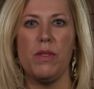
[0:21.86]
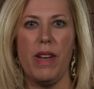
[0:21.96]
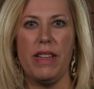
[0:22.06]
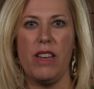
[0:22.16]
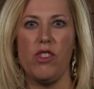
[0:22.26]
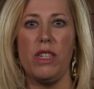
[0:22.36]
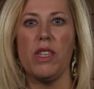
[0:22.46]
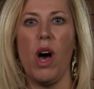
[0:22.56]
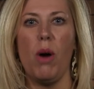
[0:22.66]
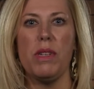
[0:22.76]
Foundation is
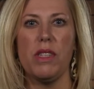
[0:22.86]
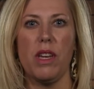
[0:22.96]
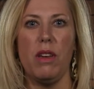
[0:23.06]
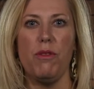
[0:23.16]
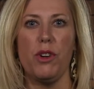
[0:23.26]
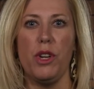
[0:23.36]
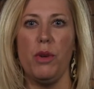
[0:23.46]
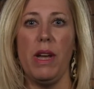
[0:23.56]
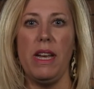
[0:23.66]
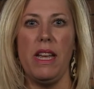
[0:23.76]
always looking for new
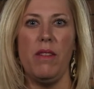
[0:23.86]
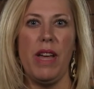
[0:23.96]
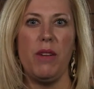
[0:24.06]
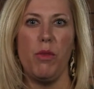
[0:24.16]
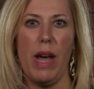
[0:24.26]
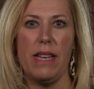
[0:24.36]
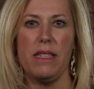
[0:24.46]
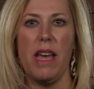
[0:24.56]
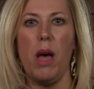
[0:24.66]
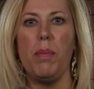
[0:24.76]
and innovative ways
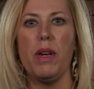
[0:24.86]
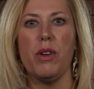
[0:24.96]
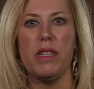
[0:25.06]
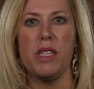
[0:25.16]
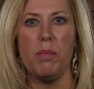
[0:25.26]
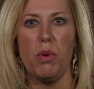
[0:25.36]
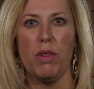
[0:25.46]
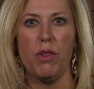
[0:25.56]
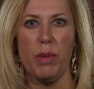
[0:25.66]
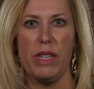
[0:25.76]
to help increase support
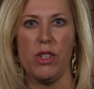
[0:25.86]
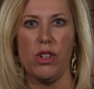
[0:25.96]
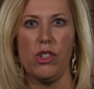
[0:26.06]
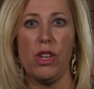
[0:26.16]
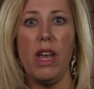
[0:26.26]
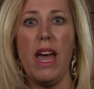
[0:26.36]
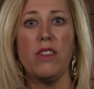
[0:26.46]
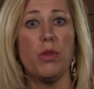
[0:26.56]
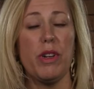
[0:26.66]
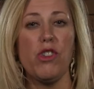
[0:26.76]
for research and
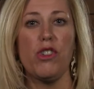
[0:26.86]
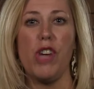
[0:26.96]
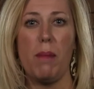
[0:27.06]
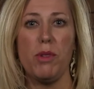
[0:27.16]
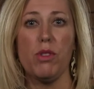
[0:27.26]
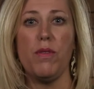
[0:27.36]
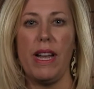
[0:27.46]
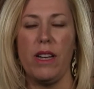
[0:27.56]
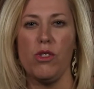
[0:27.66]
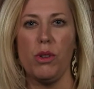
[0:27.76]
to reach our chapter's
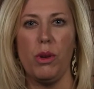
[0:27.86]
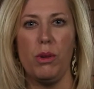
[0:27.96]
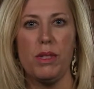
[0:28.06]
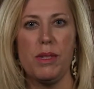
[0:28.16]
financial goals.